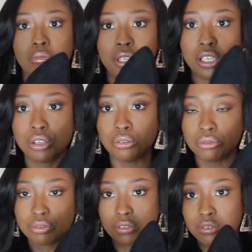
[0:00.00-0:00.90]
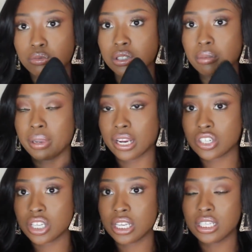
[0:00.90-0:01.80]
would be cute with a pair
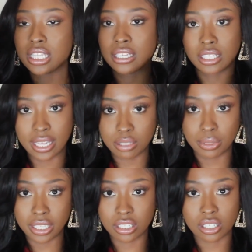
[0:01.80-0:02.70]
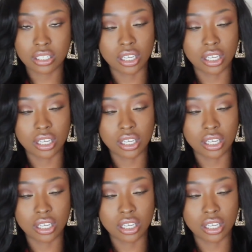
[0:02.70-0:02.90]
of jeans and a nice blazer.